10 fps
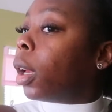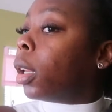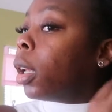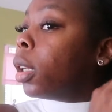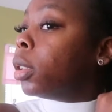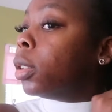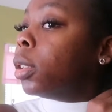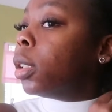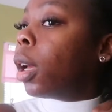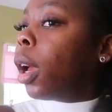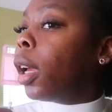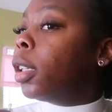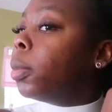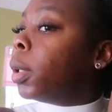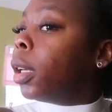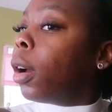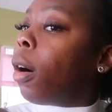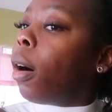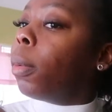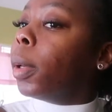and I had them in
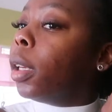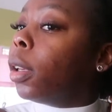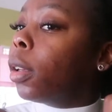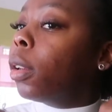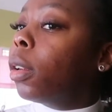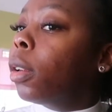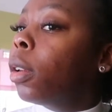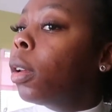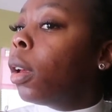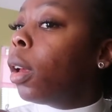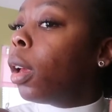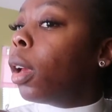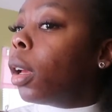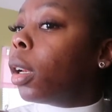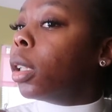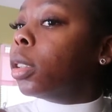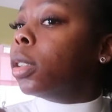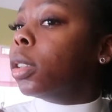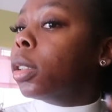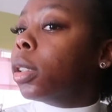all week, and I
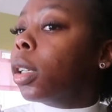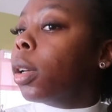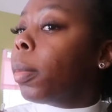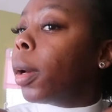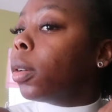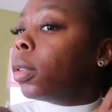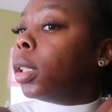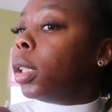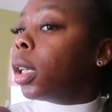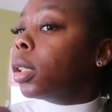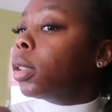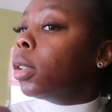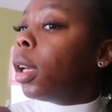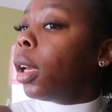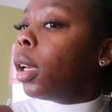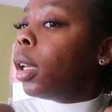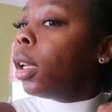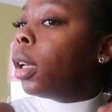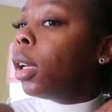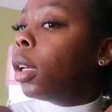just took them out
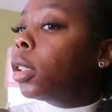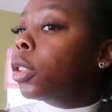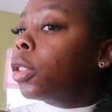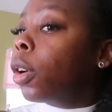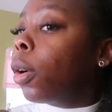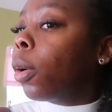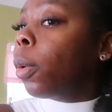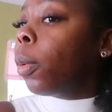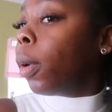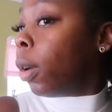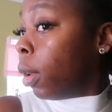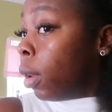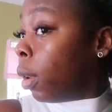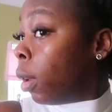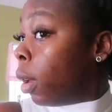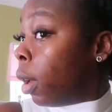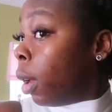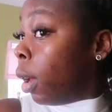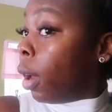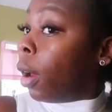yesterday. So
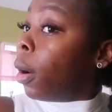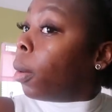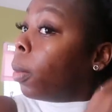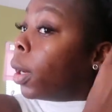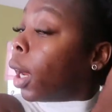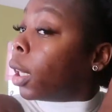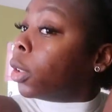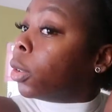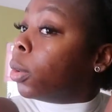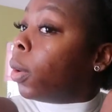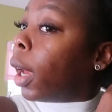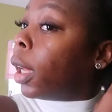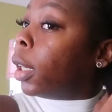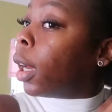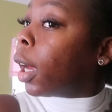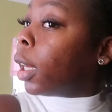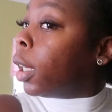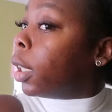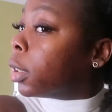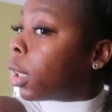what I do at
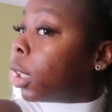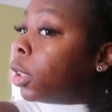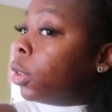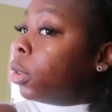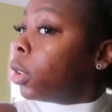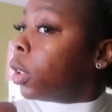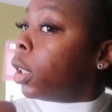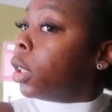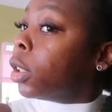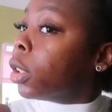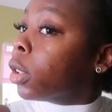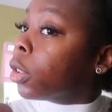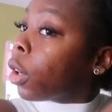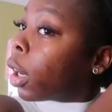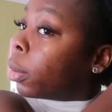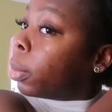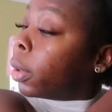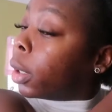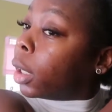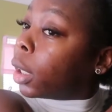night is I usually just try to
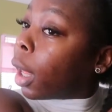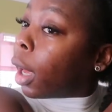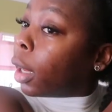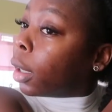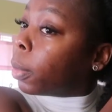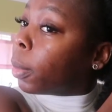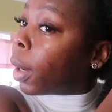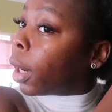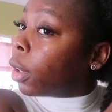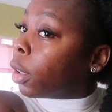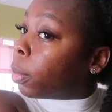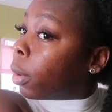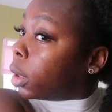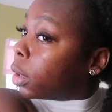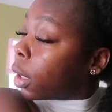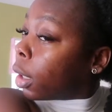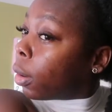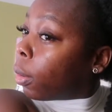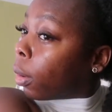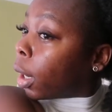put it like, put my hair in a
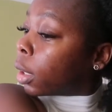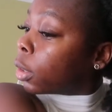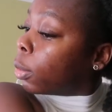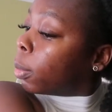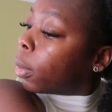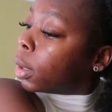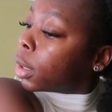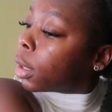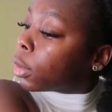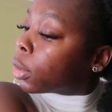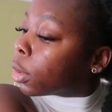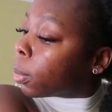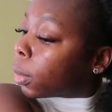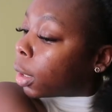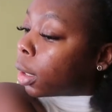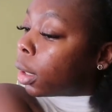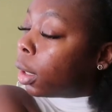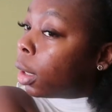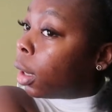ponytail, or like two ponytails or something,